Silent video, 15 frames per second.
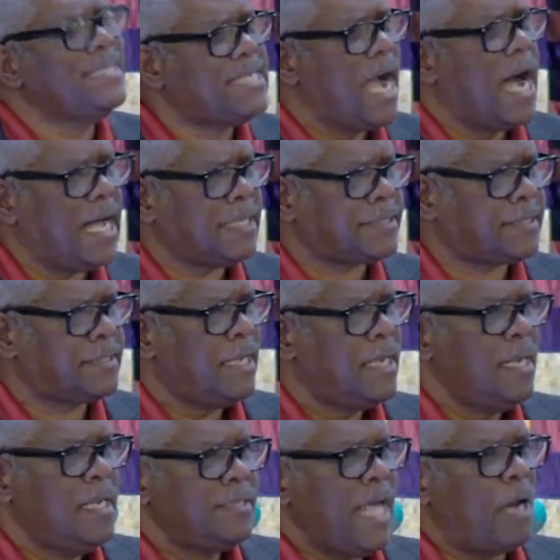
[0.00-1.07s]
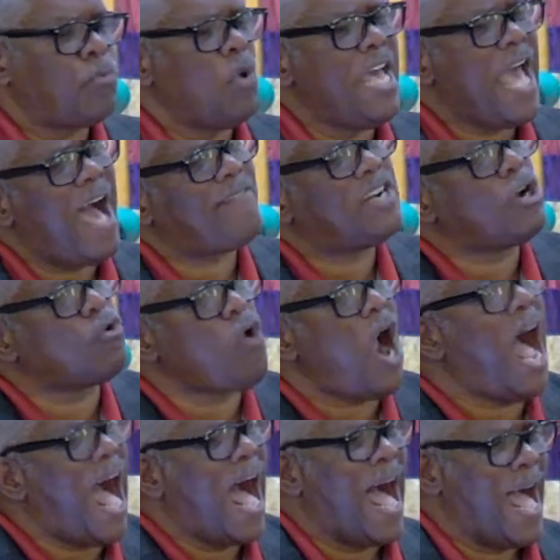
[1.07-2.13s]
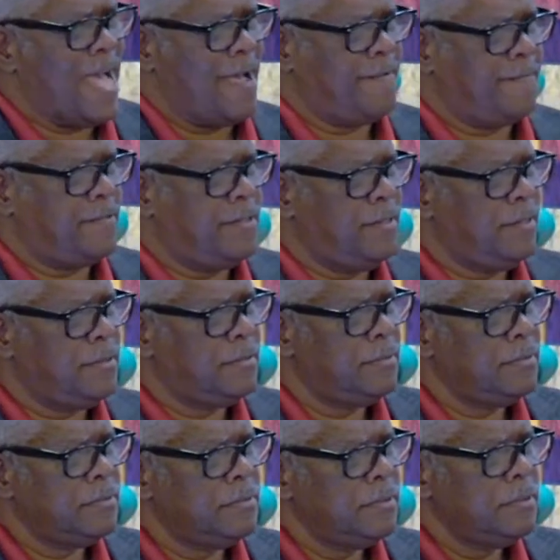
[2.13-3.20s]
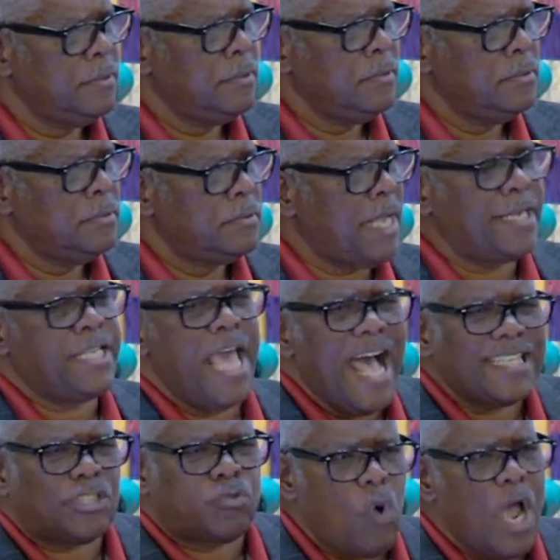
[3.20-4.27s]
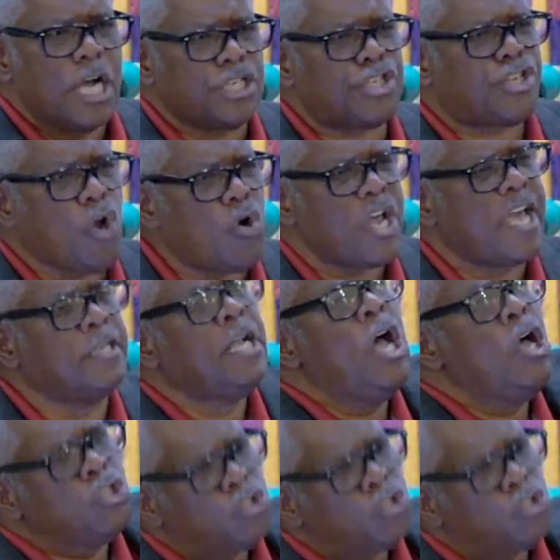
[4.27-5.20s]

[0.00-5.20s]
us that we haven't arrived. That yes, we're shooting